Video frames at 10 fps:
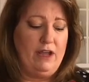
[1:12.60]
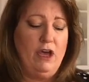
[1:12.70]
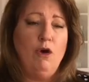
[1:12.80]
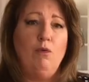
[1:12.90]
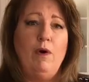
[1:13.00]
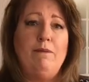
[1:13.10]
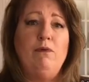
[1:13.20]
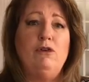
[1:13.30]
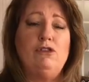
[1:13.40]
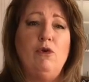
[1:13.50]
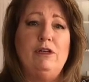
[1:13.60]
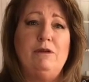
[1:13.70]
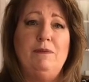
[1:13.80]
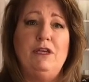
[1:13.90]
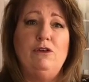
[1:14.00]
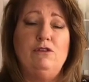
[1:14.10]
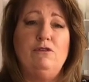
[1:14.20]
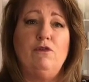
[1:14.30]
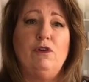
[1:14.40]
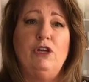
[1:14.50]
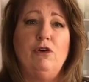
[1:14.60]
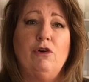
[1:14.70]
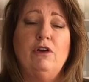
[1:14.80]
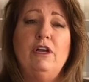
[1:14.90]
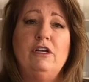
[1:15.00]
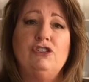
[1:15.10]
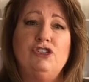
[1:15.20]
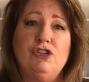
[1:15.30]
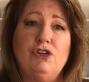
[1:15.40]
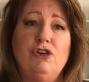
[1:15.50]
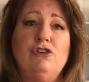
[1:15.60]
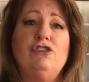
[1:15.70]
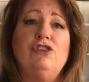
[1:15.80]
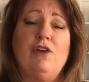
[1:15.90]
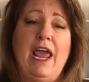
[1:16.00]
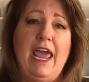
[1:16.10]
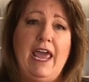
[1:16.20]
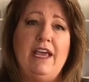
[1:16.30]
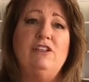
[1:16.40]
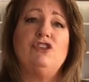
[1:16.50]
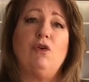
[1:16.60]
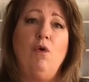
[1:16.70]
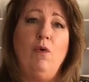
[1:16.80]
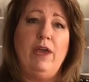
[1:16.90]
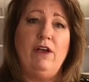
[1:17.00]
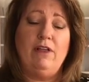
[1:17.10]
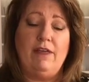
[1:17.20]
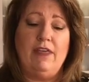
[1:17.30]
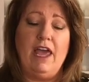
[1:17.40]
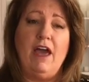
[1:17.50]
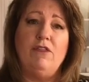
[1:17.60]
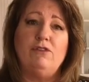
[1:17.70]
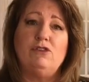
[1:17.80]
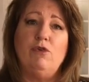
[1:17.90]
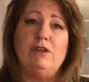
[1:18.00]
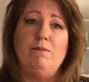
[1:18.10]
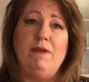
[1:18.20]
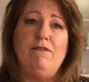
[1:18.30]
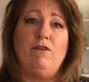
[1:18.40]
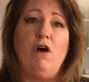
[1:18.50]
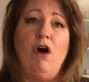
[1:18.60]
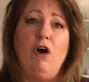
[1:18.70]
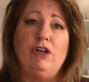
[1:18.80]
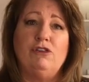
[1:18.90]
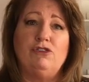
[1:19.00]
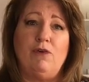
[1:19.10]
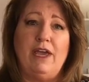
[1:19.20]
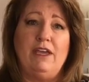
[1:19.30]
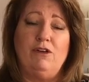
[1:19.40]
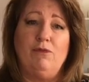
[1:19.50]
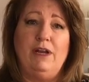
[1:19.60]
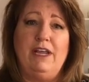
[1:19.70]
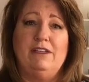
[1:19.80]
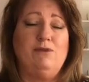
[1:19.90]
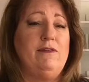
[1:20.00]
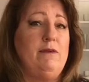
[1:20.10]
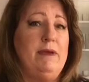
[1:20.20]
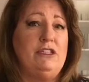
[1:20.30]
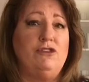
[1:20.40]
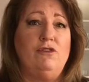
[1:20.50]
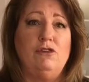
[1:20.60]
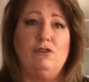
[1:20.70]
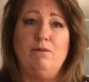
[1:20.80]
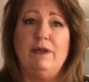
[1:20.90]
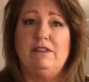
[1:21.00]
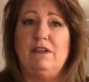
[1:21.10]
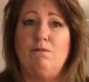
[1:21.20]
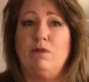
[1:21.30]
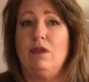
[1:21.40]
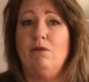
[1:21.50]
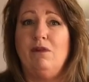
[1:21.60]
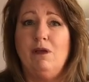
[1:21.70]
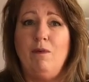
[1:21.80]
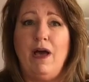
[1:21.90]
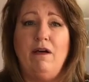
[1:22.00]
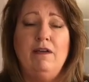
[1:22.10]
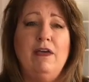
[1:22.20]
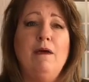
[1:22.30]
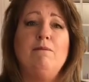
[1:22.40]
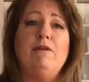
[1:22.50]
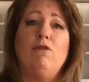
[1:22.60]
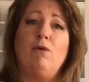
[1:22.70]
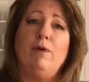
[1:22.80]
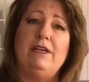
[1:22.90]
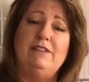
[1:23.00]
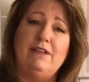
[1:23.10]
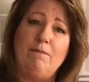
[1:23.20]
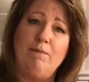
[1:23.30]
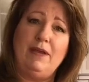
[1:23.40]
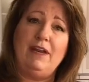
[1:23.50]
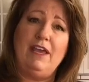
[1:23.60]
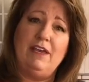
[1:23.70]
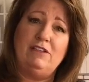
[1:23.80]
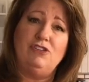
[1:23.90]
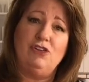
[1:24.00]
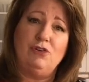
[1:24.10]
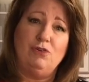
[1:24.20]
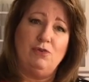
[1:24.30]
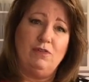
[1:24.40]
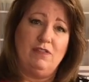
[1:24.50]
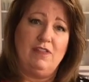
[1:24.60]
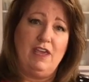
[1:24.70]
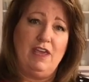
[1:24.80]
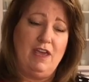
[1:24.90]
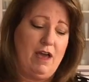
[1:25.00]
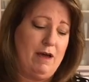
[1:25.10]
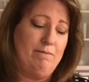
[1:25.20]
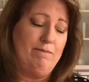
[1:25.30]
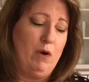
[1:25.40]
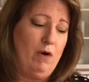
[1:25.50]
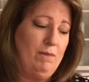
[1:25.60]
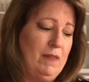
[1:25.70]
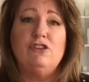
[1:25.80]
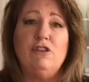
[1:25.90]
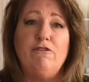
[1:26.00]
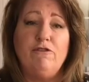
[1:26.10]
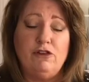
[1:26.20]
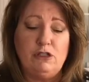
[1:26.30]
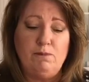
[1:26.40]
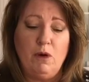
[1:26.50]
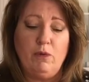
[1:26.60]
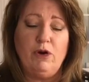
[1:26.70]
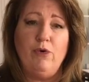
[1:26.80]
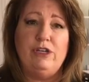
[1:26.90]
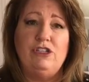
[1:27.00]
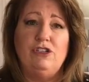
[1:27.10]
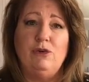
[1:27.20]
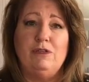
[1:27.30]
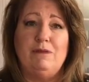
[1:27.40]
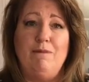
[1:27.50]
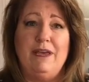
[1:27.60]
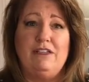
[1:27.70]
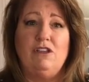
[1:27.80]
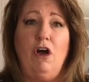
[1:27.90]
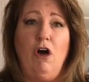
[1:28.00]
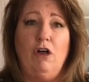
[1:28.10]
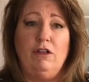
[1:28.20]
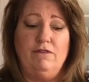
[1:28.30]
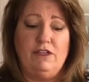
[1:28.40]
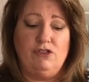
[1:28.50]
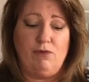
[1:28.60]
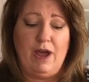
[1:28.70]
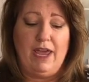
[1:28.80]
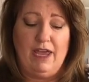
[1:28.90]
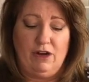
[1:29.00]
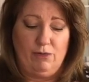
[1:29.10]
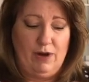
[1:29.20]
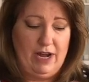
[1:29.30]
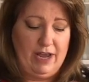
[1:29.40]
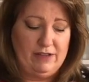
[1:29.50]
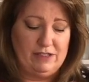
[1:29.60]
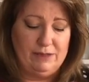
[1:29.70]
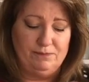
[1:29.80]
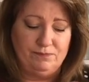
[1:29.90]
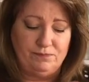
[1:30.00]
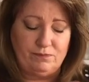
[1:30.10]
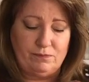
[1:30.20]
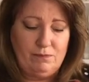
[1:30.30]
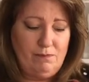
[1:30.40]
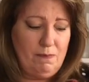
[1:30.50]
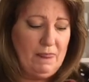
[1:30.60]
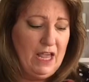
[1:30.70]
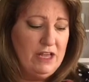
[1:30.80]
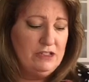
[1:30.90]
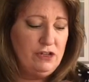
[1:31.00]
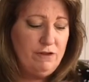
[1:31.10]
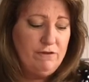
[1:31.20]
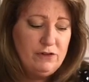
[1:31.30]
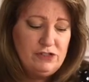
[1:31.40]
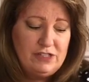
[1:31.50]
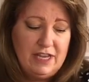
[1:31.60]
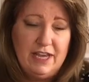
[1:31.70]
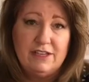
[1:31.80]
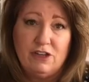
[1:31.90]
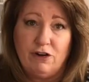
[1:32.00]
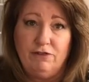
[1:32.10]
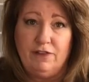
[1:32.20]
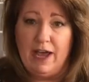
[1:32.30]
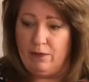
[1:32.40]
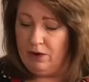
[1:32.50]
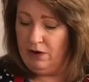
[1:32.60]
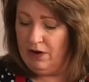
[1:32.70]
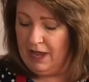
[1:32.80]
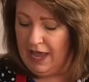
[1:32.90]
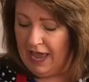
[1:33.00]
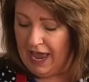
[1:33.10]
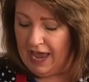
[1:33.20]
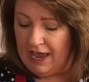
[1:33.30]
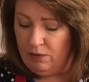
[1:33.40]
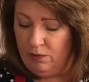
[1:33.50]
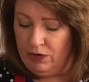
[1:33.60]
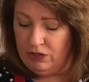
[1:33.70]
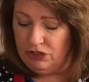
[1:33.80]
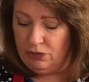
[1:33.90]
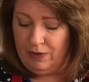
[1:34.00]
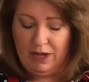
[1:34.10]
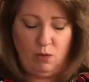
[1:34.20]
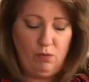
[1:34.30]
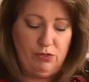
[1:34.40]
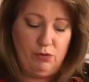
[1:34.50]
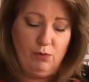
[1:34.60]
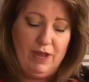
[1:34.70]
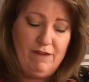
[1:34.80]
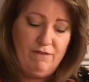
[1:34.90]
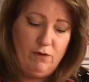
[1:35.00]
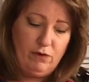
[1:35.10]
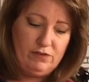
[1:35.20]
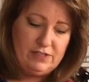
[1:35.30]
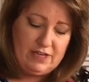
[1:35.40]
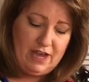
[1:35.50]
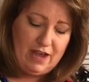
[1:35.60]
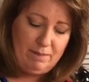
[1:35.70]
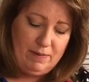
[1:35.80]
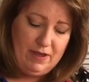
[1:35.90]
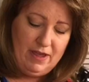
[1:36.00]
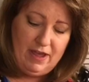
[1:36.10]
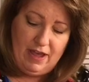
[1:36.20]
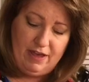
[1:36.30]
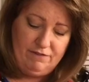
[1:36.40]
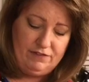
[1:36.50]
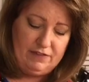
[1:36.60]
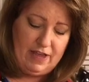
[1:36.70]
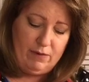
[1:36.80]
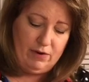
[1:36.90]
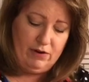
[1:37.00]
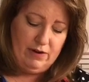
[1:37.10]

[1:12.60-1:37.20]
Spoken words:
One bowl is going to be used for your sugars, your eggs, your oil, and the other is going to be for all your dry ingredients. We have to make sure those are mixed up really, really well before we dump it into the bowl. So the first bowl we're going to do is mix all of the dry ingredients. So the first thing is our flour, and we're doing 3/4 cup of flour.